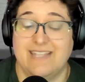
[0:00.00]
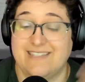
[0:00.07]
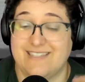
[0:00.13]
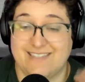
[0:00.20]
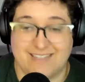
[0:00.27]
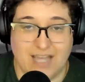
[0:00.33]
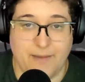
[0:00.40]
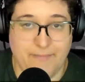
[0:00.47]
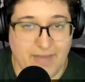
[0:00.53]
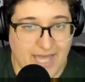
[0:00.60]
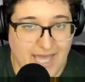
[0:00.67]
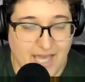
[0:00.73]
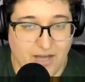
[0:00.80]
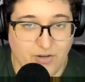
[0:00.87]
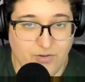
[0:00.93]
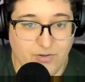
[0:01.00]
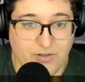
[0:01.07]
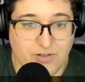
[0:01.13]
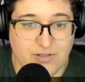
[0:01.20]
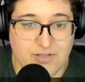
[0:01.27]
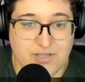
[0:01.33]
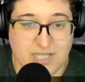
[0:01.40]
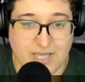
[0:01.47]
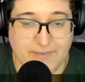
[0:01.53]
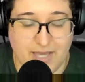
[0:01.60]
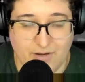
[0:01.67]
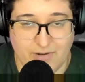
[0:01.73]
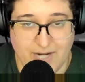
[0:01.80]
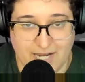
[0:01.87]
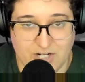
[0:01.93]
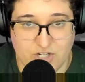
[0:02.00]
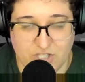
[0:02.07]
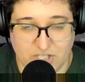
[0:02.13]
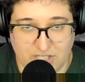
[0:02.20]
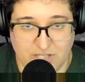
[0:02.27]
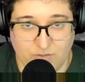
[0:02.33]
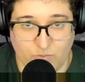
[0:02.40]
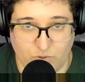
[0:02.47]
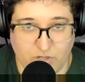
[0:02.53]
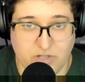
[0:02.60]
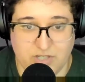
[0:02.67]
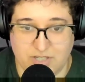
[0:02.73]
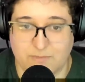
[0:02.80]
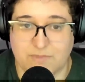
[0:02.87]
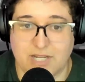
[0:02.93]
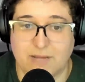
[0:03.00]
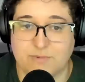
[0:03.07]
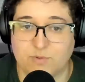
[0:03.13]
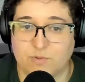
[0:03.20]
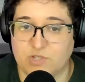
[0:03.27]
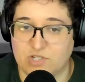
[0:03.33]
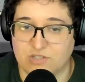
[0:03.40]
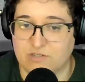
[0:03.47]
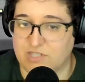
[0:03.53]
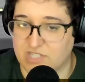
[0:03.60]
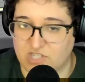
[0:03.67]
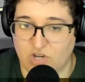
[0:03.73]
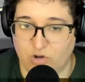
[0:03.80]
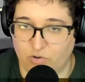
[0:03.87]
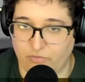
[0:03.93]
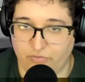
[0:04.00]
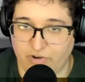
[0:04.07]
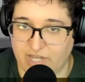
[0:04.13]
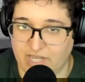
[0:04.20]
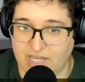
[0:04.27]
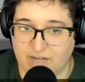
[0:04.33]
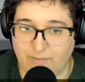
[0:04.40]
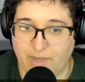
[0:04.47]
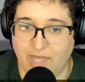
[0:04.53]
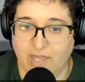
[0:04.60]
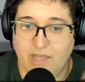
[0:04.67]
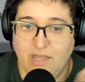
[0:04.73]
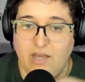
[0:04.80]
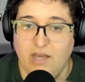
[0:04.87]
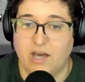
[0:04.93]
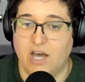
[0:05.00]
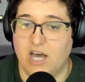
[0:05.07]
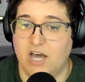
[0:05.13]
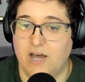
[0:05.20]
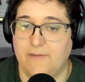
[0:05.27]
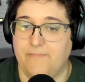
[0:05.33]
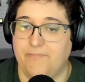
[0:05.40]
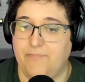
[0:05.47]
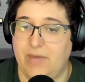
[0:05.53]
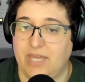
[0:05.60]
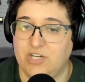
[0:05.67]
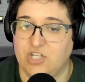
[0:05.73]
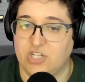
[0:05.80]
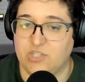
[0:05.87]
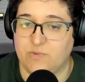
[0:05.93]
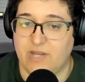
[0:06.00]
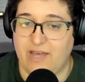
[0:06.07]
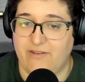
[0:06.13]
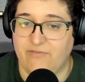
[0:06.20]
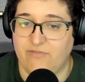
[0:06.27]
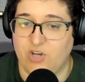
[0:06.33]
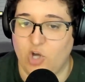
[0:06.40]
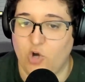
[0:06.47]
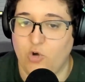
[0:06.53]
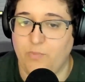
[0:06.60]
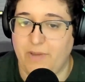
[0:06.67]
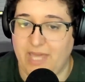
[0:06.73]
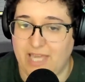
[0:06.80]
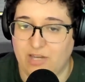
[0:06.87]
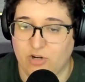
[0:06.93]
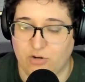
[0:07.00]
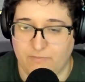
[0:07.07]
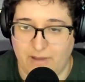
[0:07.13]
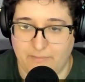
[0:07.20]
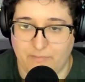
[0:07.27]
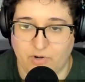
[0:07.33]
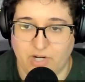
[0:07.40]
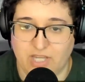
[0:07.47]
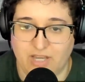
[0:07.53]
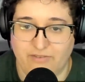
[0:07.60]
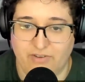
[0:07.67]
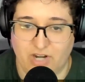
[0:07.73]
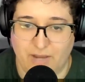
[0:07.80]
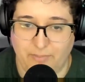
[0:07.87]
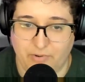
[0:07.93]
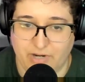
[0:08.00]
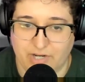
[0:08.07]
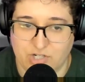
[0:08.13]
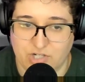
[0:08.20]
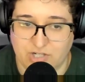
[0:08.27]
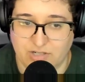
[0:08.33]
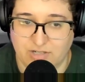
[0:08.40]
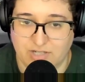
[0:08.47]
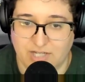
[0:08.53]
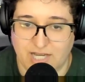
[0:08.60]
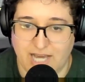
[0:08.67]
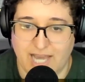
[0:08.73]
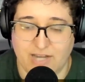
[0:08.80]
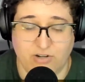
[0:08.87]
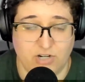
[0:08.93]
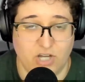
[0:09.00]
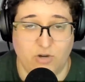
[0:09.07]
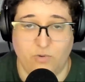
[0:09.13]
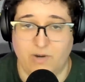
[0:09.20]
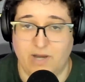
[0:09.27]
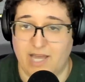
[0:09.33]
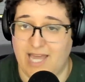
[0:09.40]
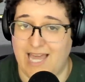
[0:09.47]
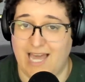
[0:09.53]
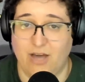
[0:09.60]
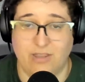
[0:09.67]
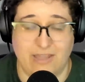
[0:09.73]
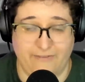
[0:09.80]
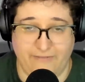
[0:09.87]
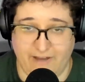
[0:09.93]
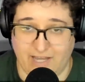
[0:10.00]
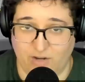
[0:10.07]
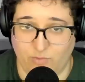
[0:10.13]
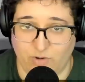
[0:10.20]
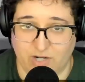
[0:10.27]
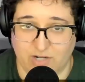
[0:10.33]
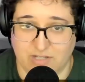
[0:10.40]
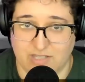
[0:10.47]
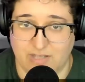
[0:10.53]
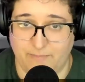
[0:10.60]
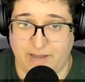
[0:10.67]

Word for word: And oh. somehow, somehow it actually worked sometimes, which is so freaky to me. Um, huh. Patients would have no pain or memory of an operation. I don't know how that fucking works.